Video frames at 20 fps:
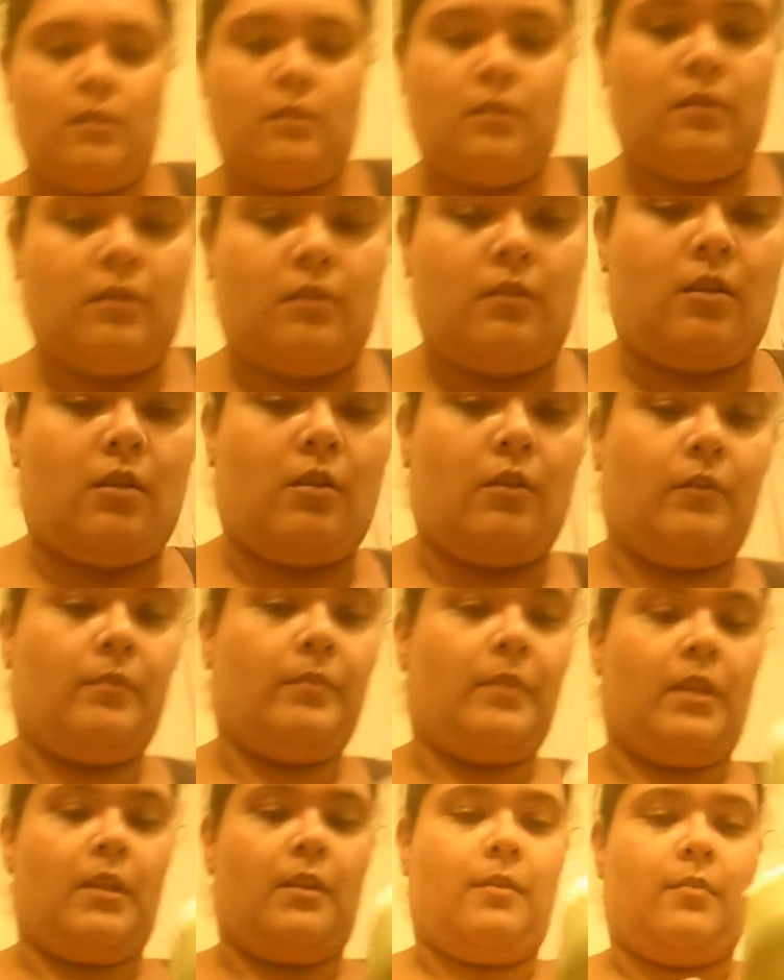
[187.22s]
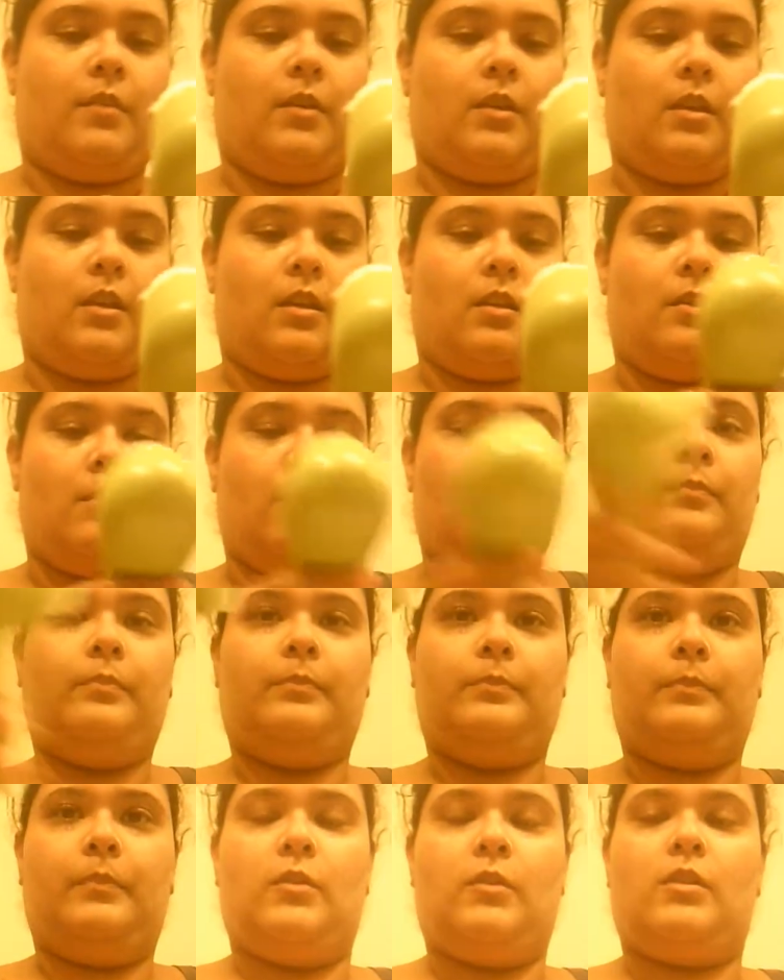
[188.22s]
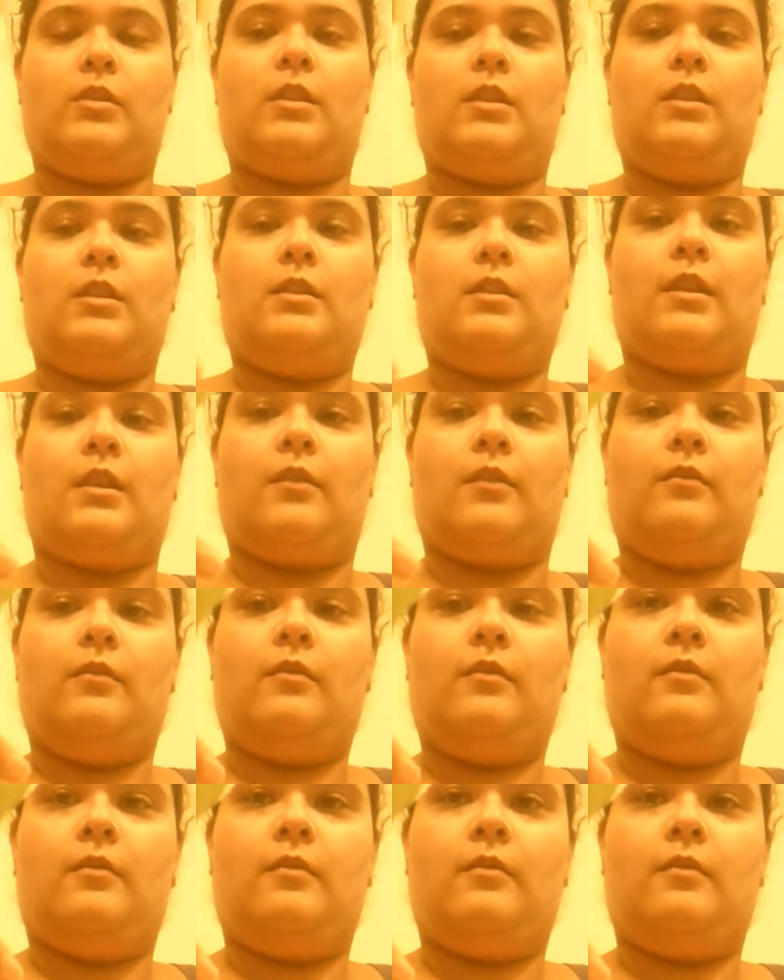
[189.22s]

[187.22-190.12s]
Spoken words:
So I'm gonna be using this now.